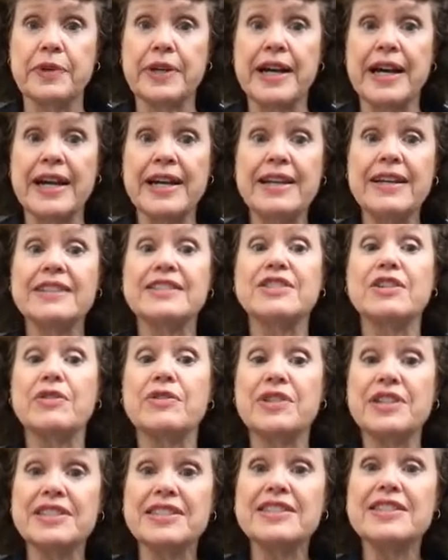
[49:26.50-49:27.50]
Okay, so
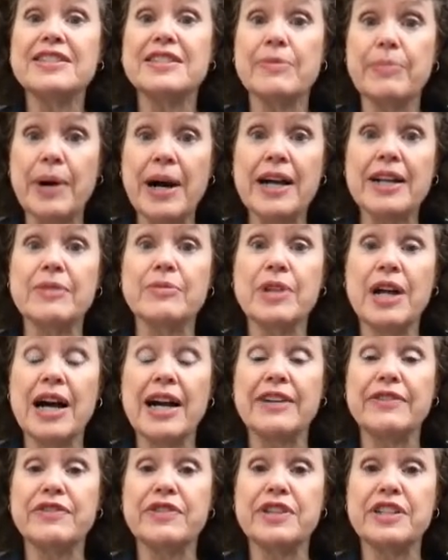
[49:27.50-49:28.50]
this is the bottom
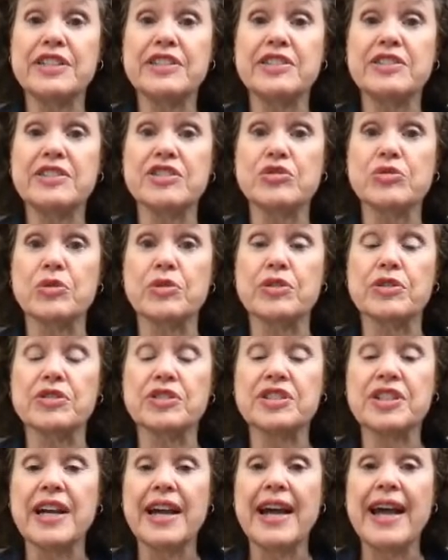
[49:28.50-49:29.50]
line for these
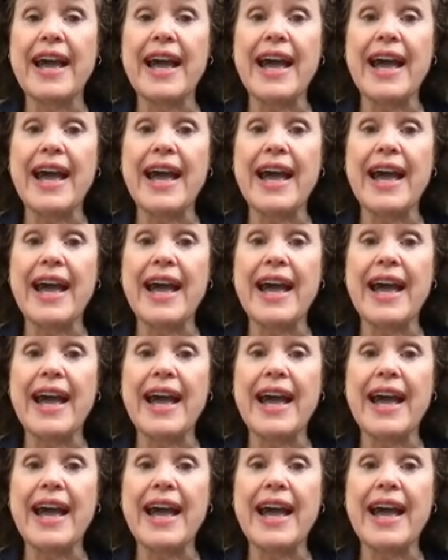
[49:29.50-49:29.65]
disorders.